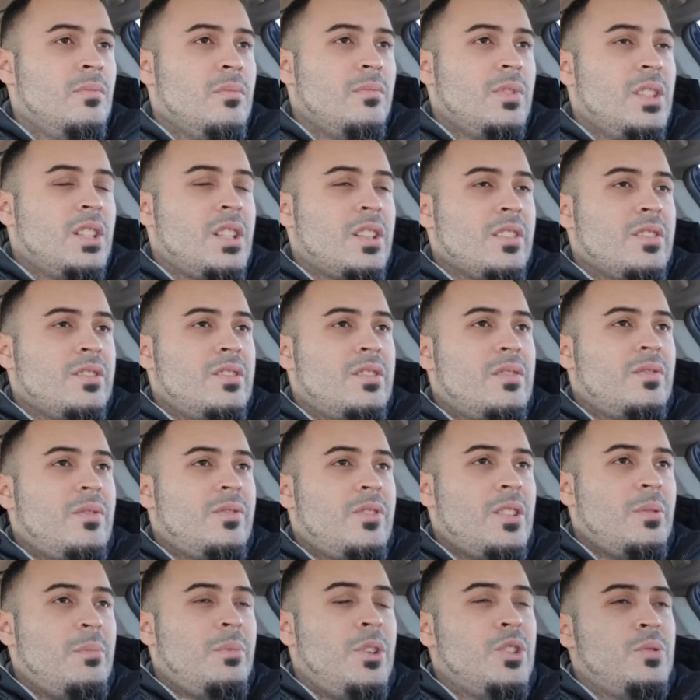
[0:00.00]
because
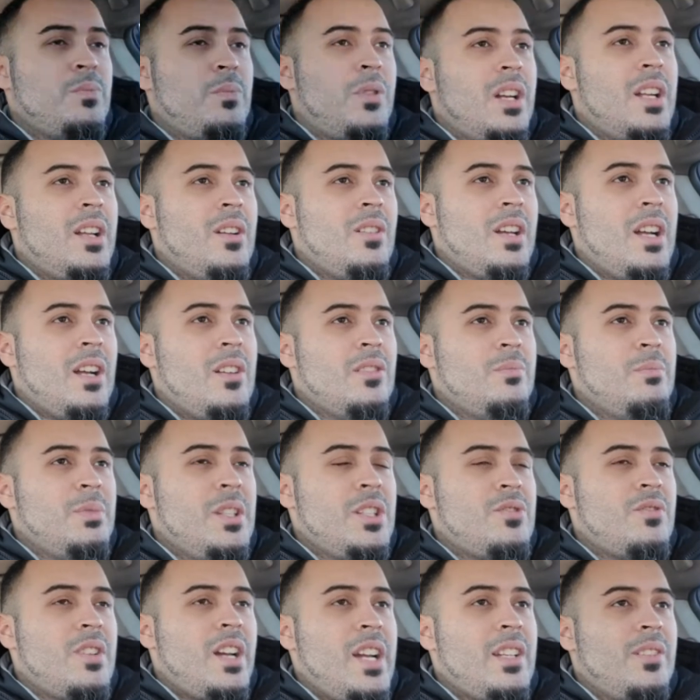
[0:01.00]
for the most part I'll be
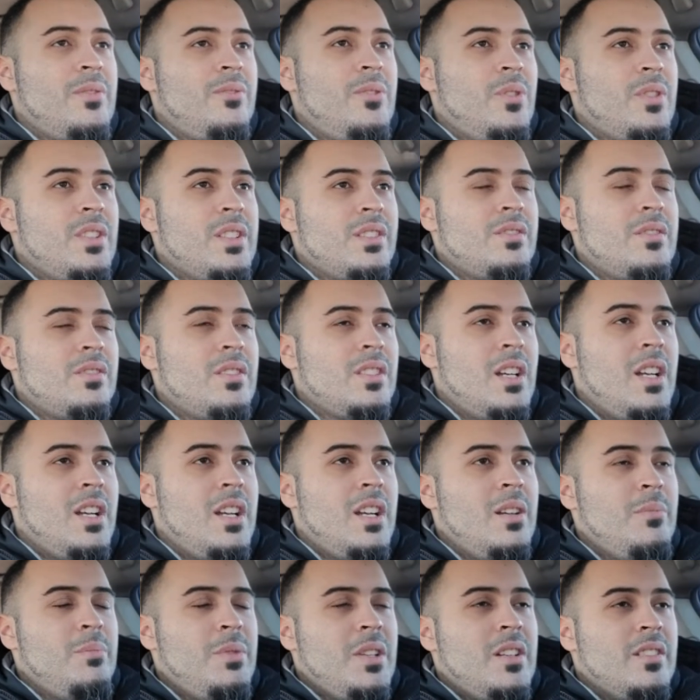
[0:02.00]
trying to focus
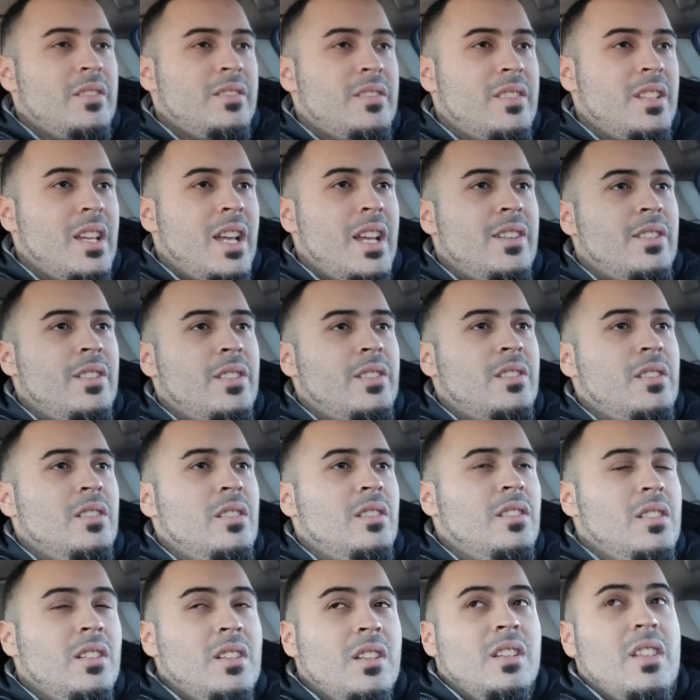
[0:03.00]
a bit on standard,
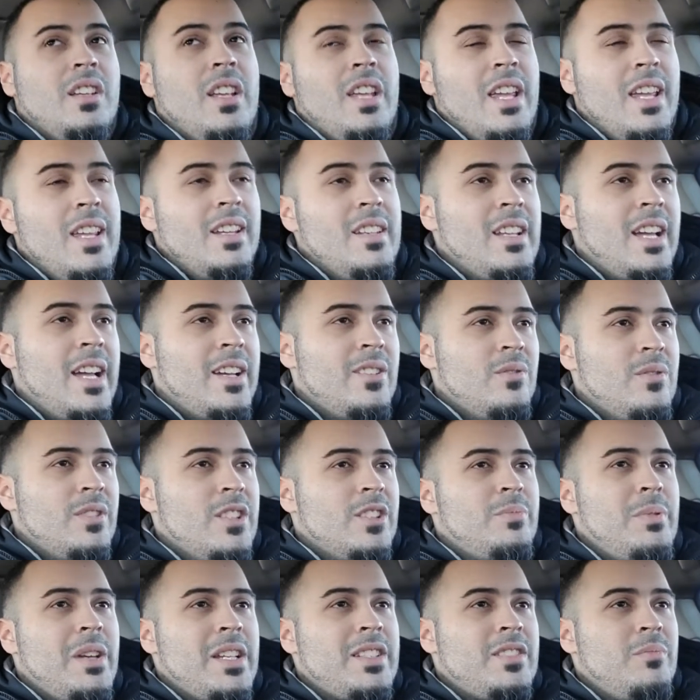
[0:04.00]
and I don't
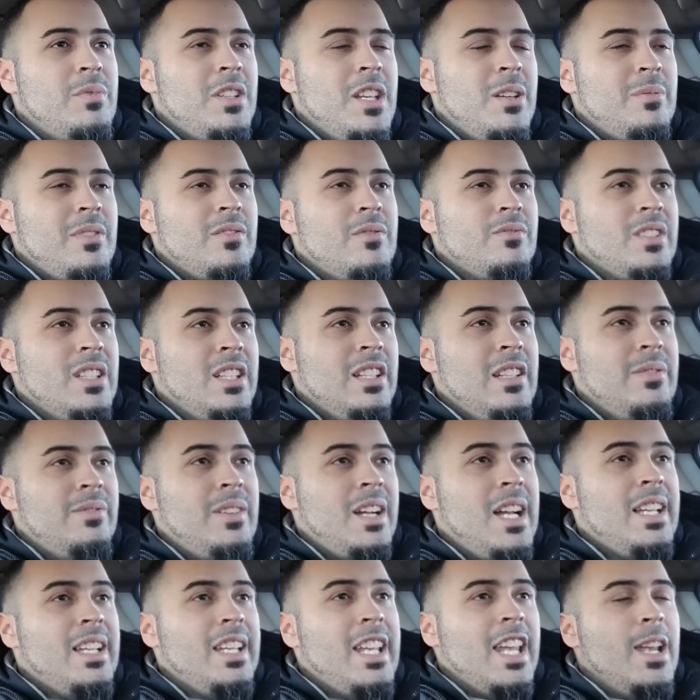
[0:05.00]
expect to be able to really
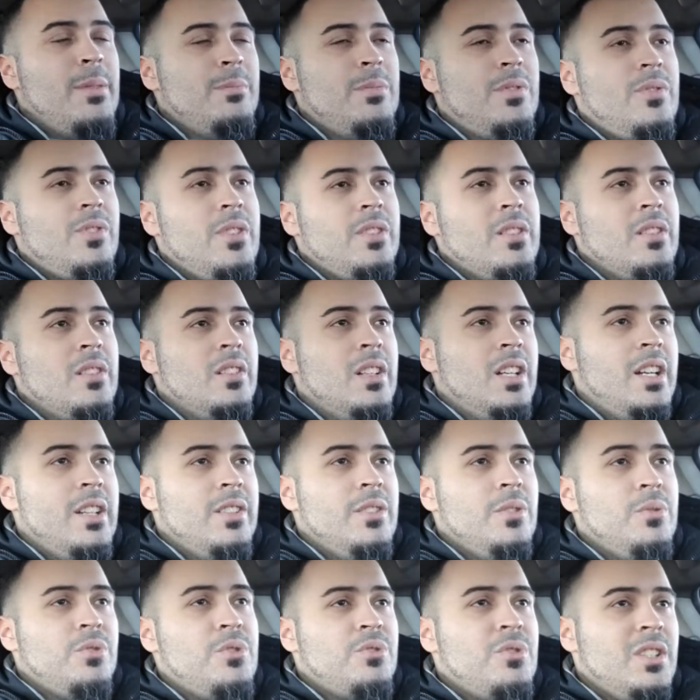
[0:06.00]
find games for
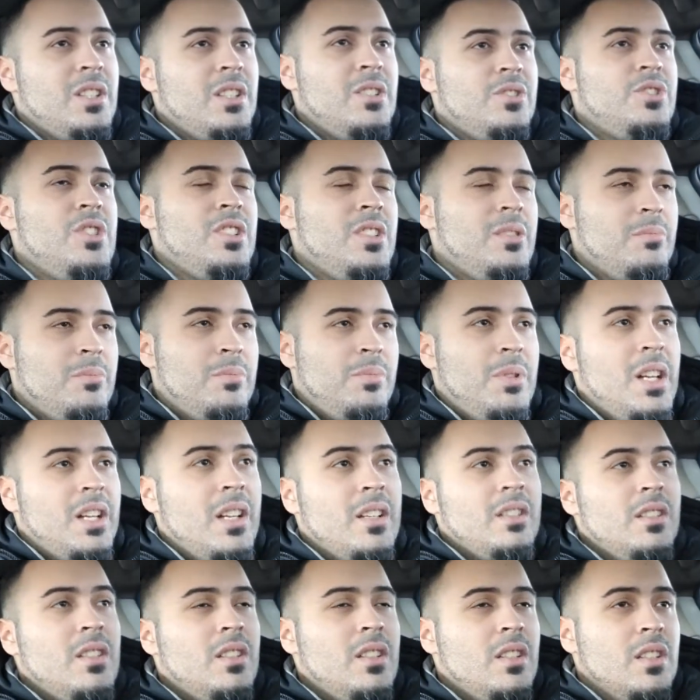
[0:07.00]
new trilogy.
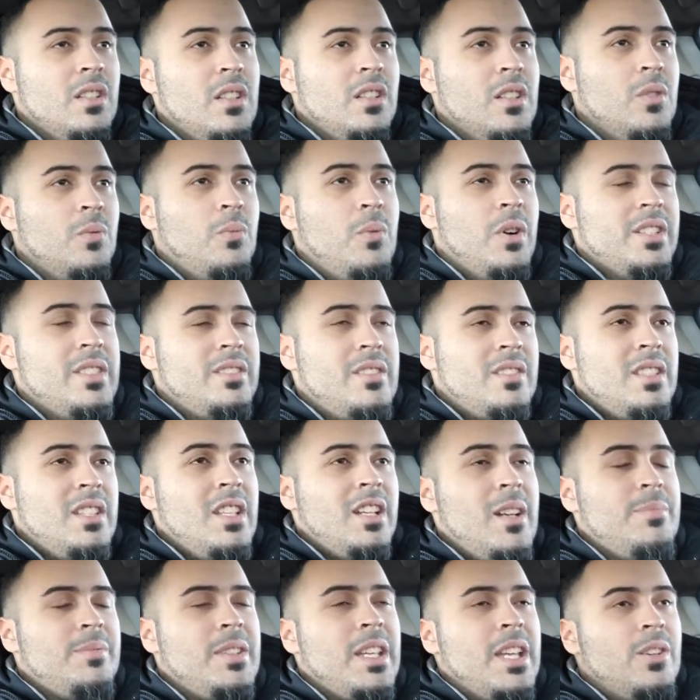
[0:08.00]
But once the
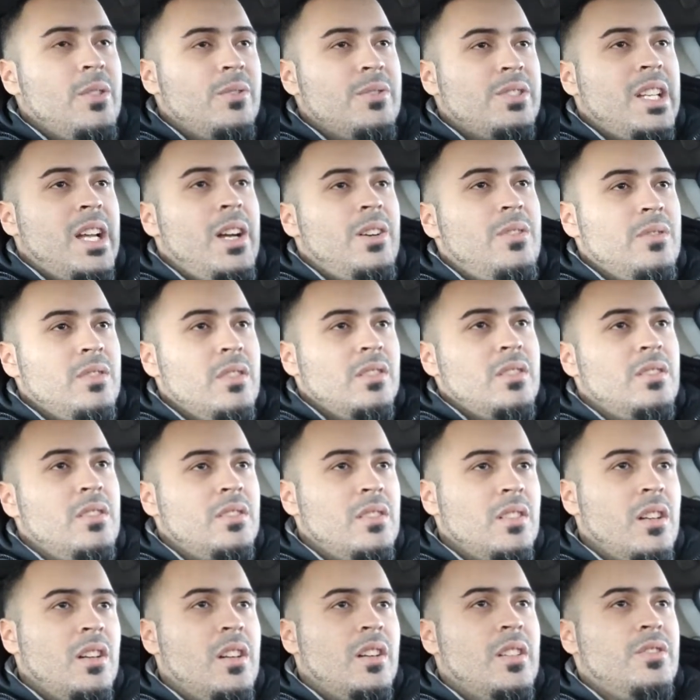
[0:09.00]
update goes out
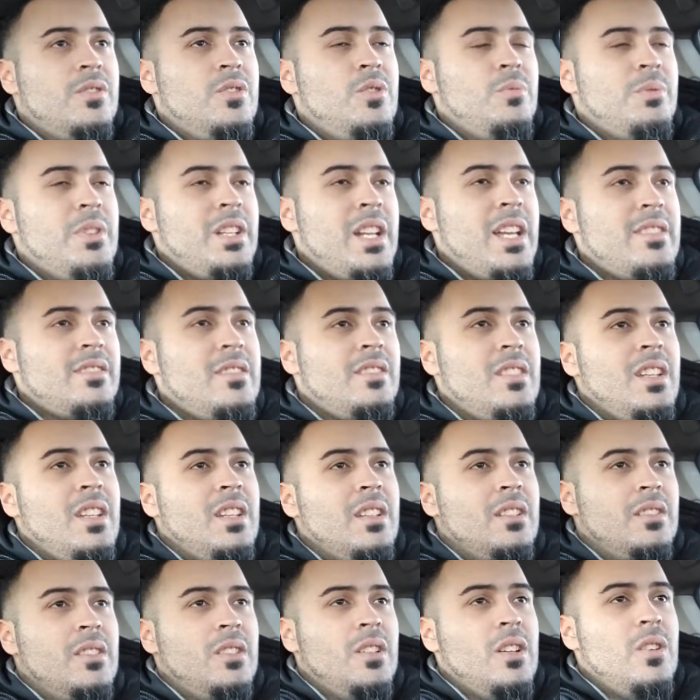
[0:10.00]
on Super
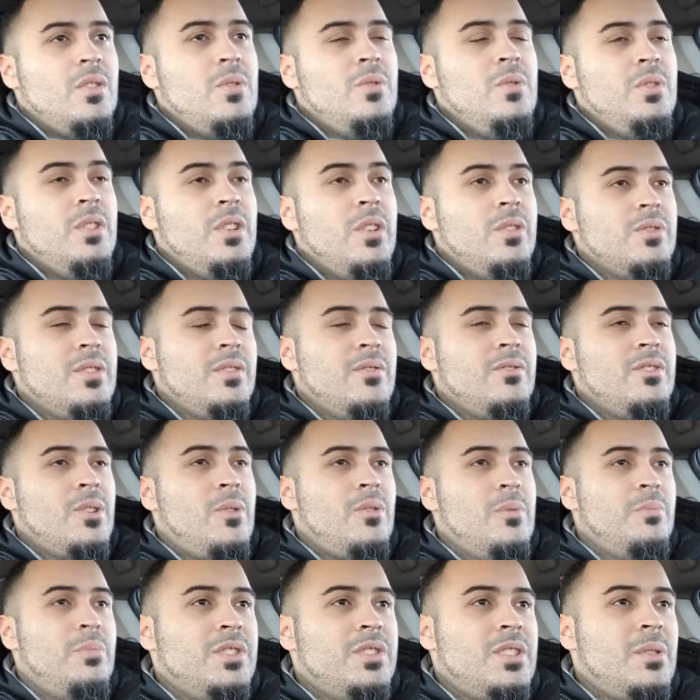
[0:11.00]
Destiny, you know, who knows, if
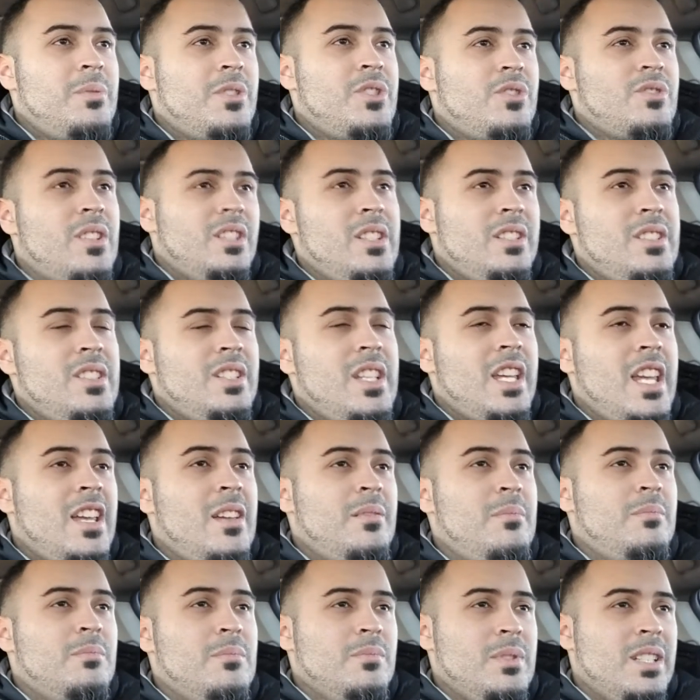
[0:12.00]
someone up a Trilogy
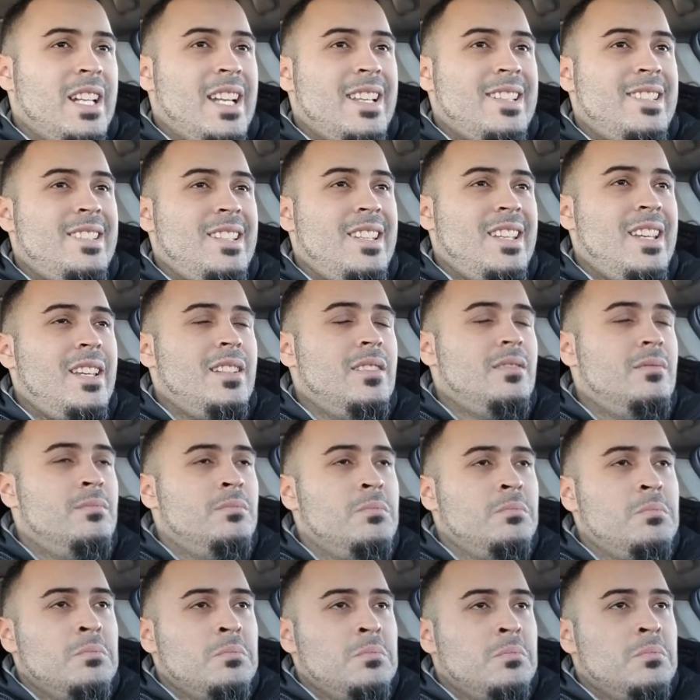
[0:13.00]
game and I see it,
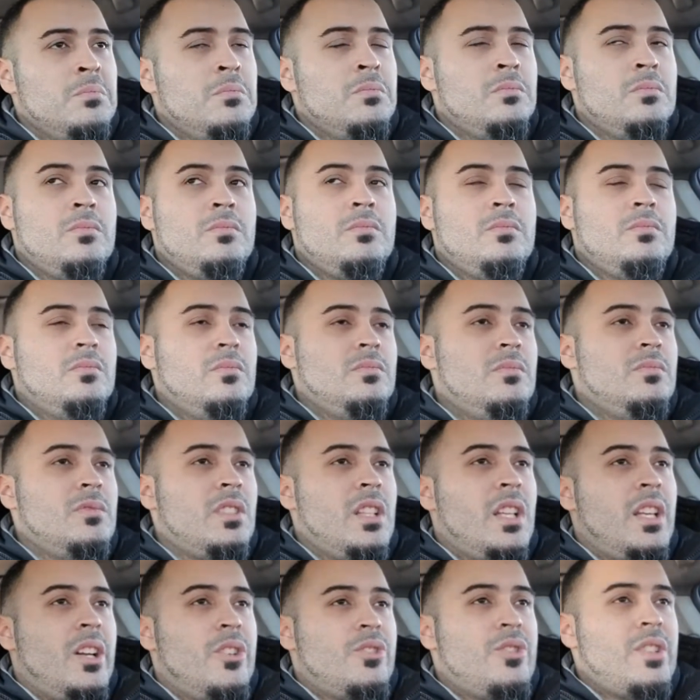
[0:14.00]

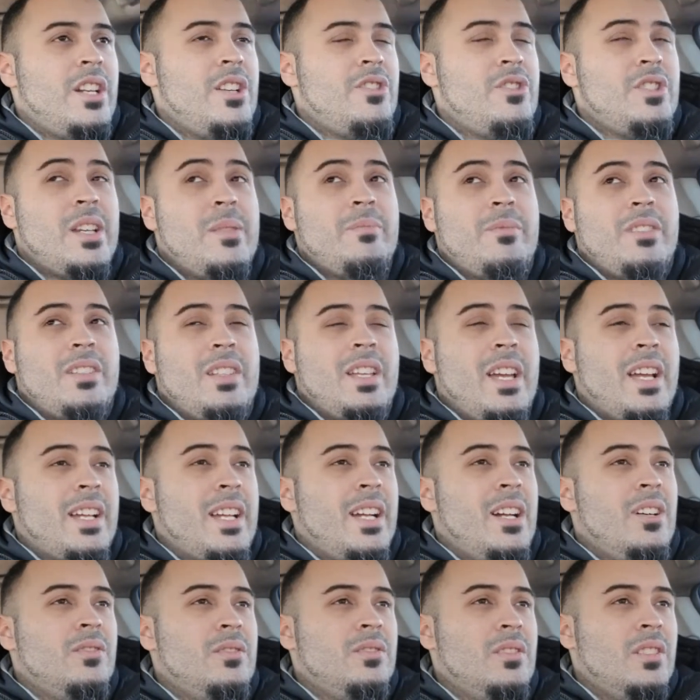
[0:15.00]
I'll try to jam the deck
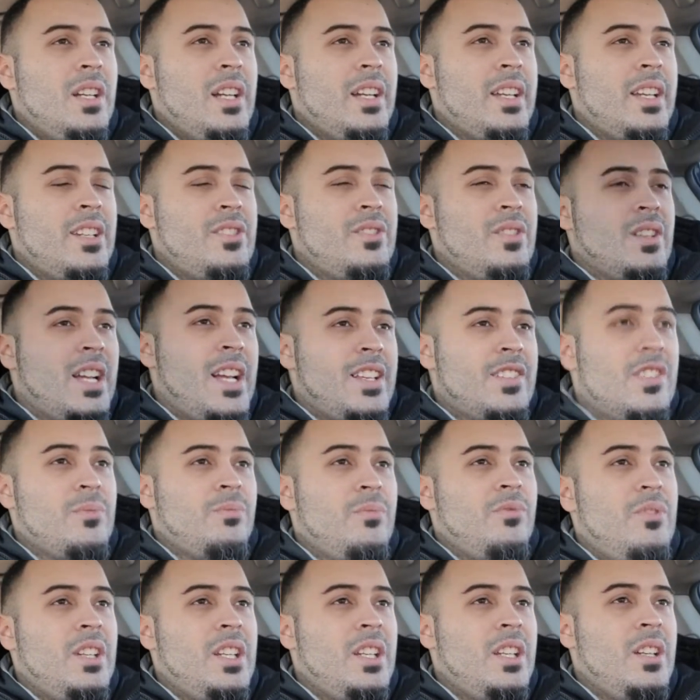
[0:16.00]
out, get you guys
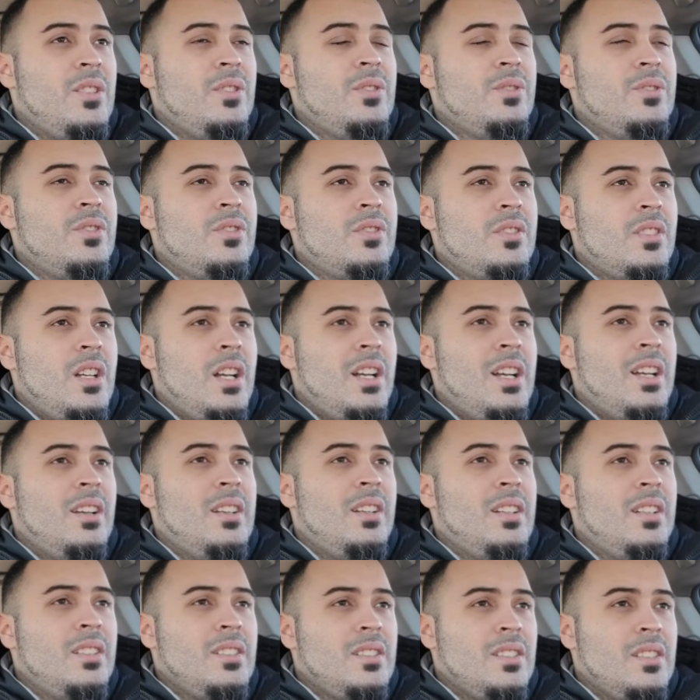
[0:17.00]
some videos,
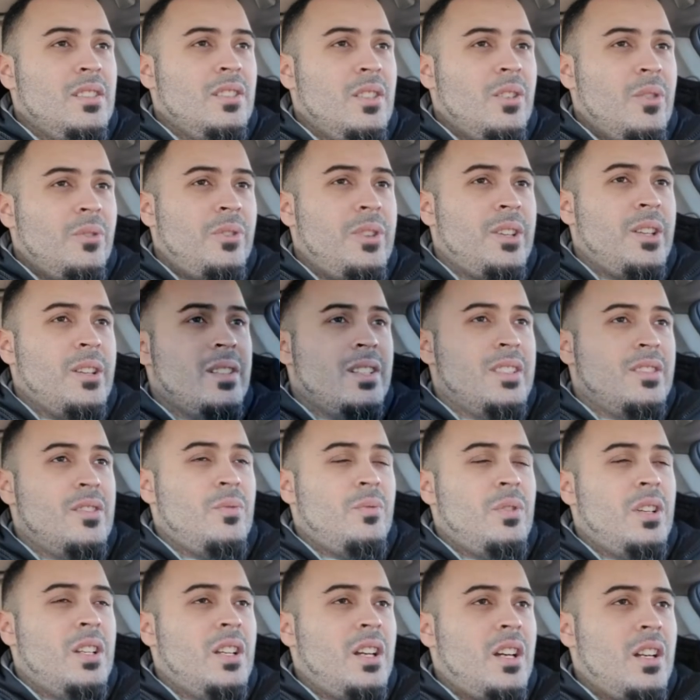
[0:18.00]
you know, theories
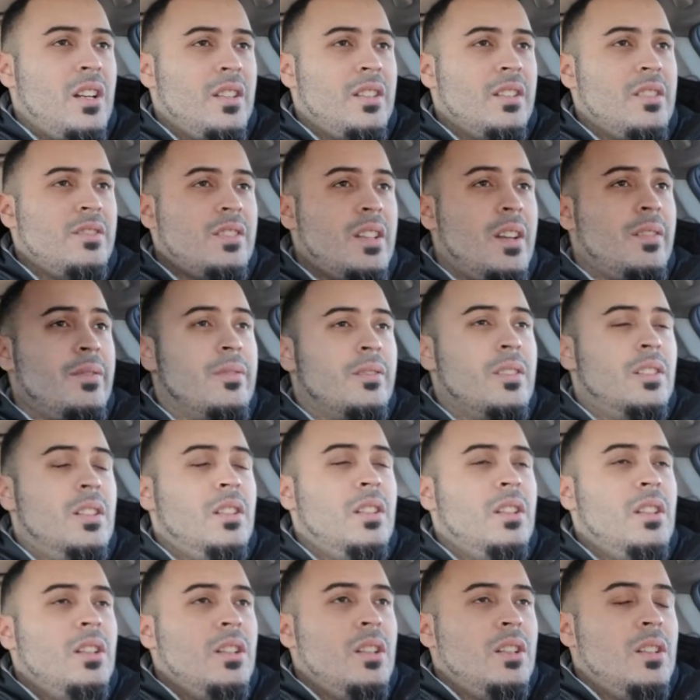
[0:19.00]
and whatnot on the stuff.
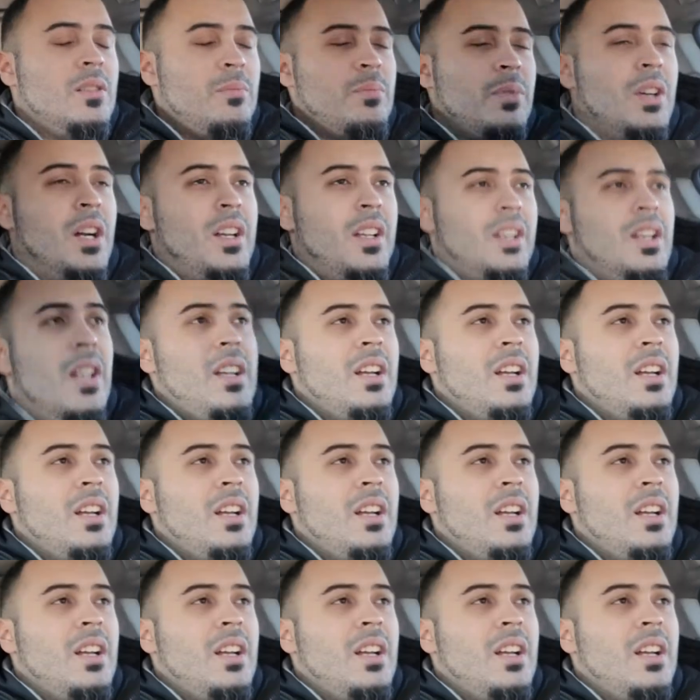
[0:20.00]
But